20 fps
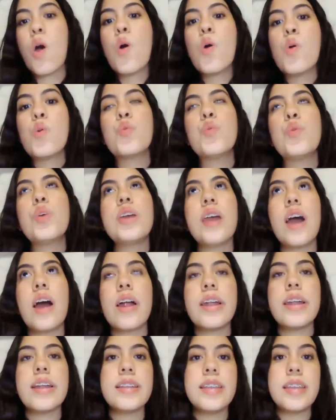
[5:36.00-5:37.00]
We are
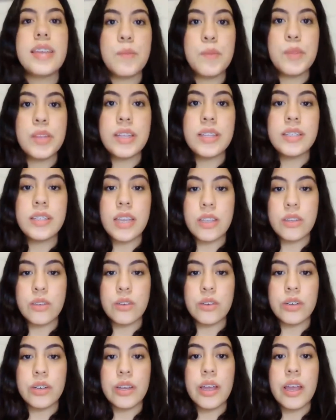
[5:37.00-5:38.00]
in imminent
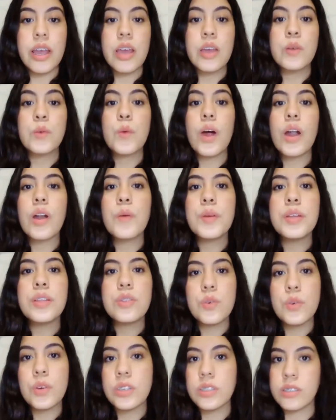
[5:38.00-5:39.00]
danger, and what are we
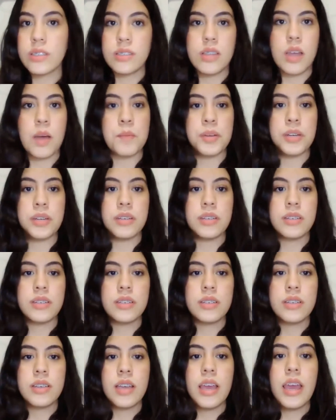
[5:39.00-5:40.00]
doing to stop it?
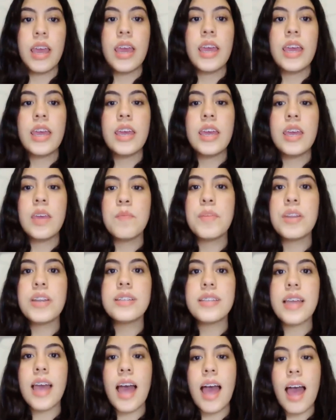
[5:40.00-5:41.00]

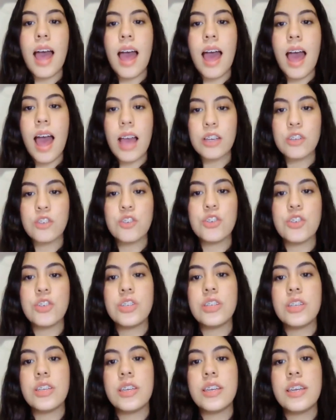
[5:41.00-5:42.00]
Immediate
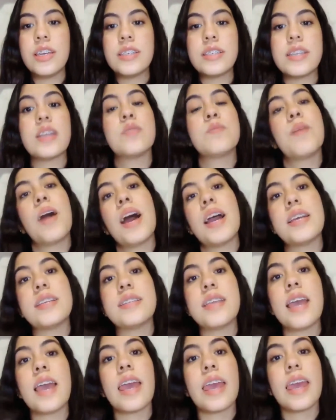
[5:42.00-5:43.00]
action is advised,
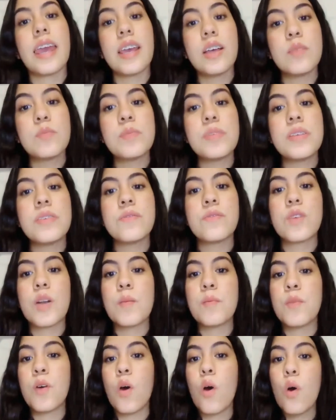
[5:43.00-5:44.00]
and helping
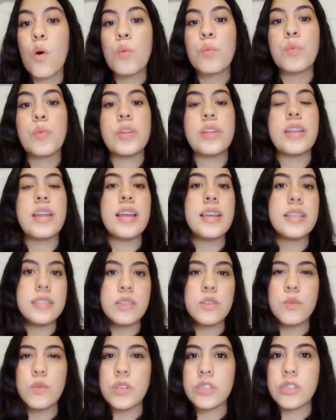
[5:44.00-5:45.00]
from home with
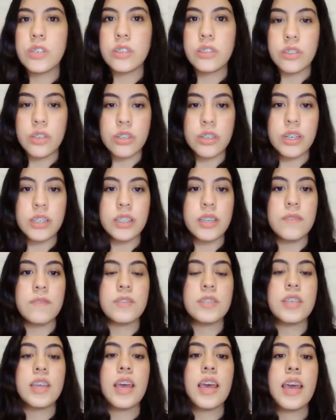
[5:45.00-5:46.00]
easy-to-reach alternatives
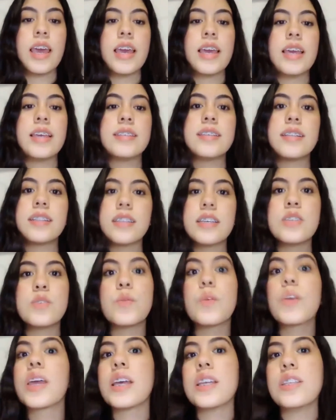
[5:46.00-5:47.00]
is the least
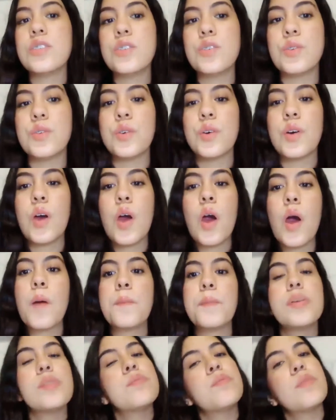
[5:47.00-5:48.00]
we can do,
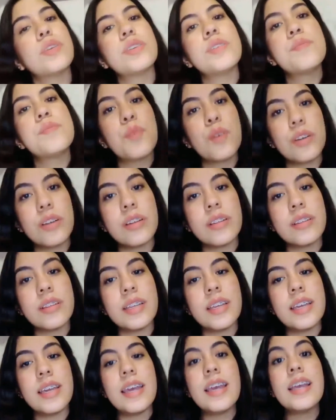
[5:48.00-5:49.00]
but most
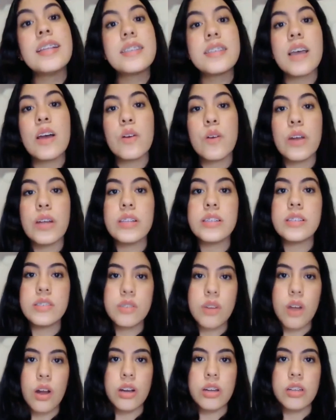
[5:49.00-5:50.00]
importantly, it's a great
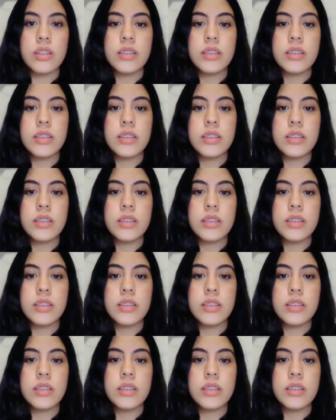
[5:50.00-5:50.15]
start.